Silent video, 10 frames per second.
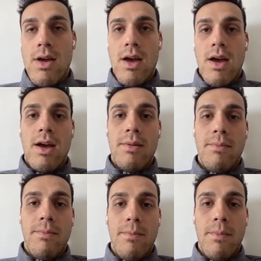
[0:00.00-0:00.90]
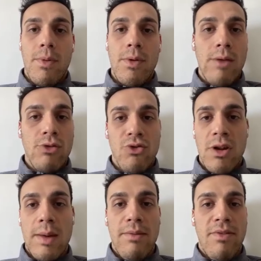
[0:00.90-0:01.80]
But yeah, just
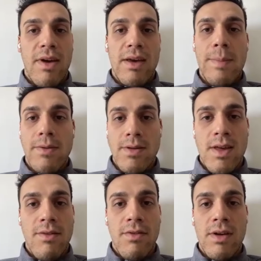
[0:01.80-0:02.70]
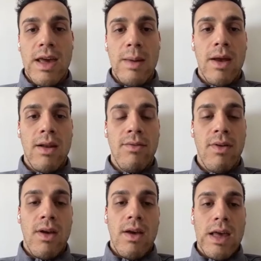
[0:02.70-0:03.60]
trying to keep fit, keep positive, and keep
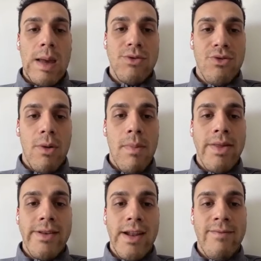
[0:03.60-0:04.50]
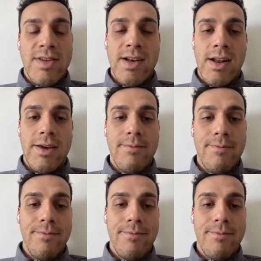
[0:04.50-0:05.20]
strong mentally, physically.